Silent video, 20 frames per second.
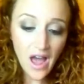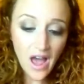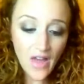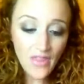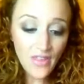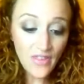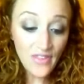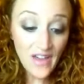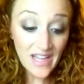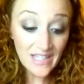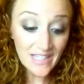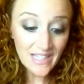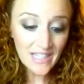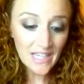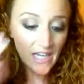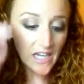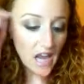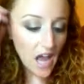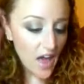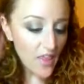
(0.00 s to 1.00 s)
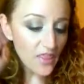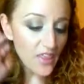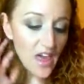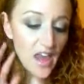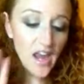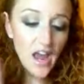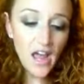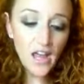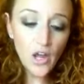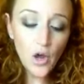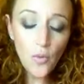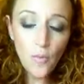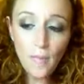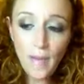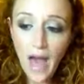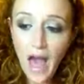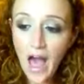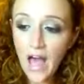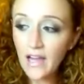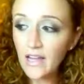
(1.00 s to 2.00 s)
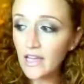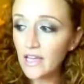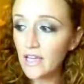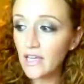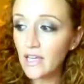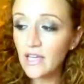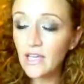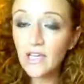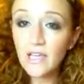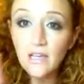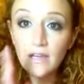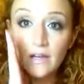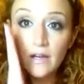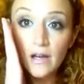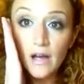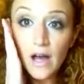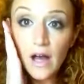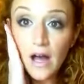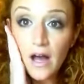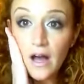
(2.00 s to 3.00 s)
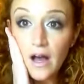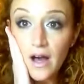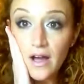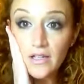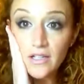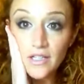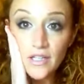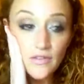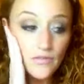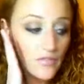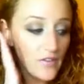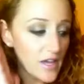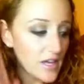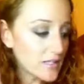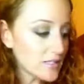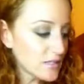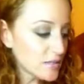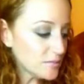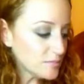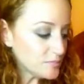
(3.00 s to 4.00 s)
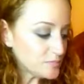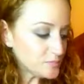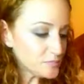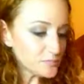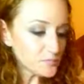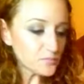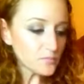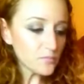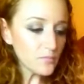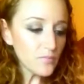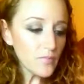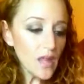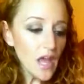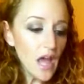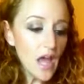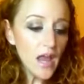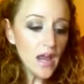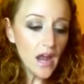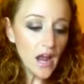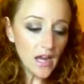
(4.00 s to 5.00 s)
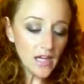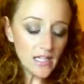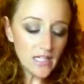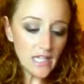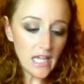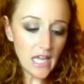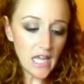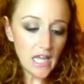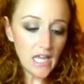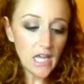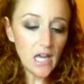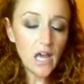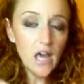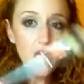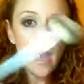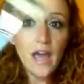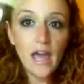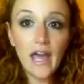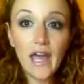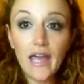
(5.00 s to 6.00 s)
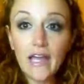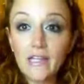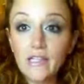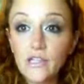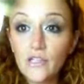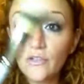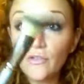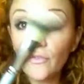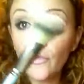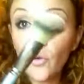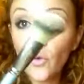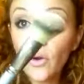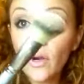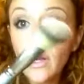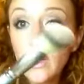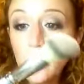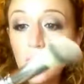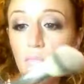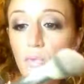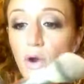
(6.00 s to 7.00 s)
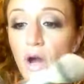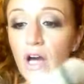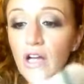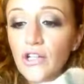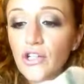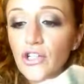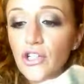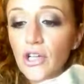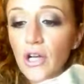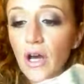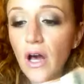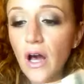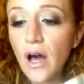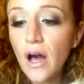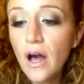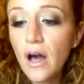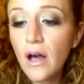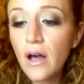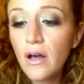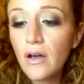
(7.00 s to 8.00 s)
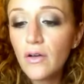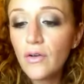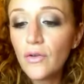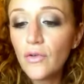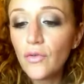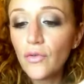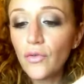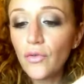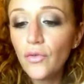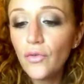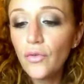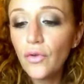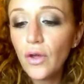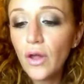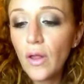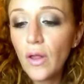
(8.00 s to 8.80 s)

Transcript: And then that's it. And then I go back onto the face, and I take a Sephora brush of